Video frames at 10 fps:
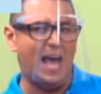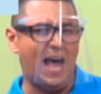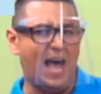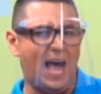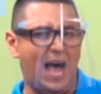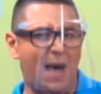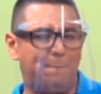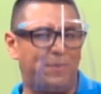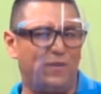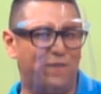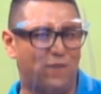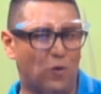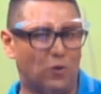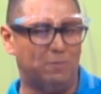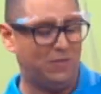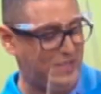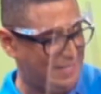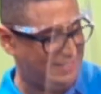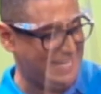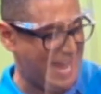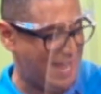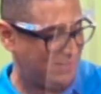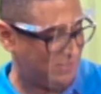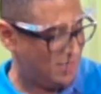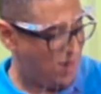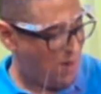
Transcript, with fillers: uh, perform that dance?